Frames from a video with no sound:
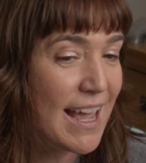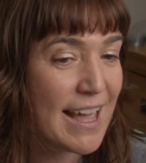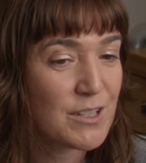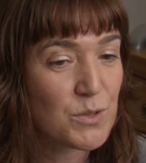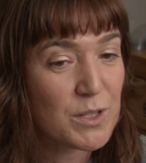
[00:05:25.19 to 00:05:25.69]

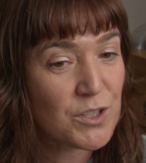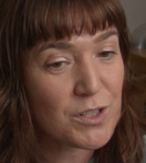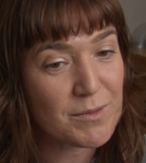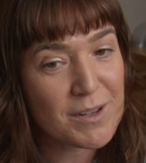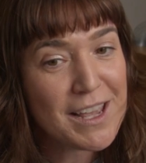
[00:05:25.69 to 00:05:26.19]
And we
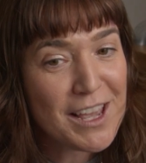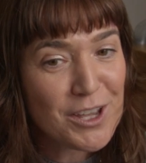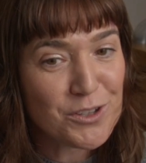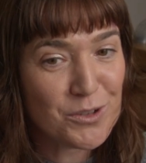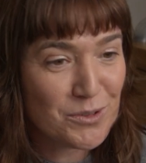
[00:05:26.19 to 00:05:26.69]
shouldn't,
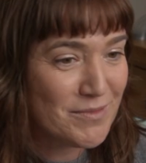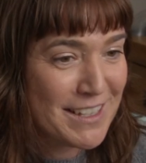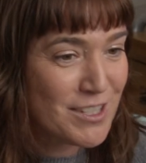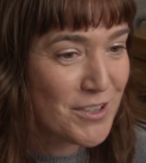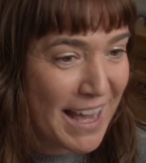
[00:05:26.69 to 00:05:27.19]

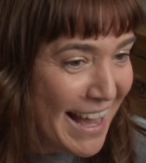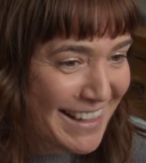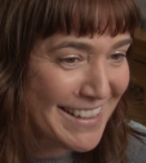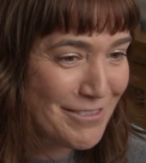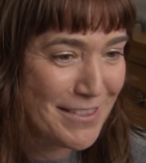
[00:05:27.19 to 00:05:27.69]
it's
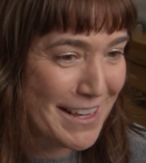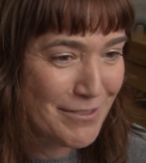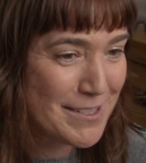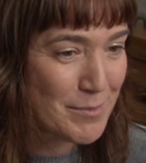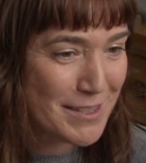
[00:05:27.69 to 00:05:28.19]
okay
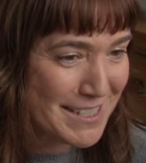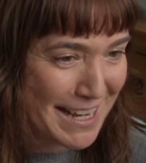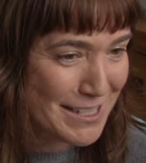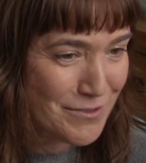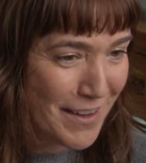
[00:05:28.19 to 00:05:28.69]
if some of the test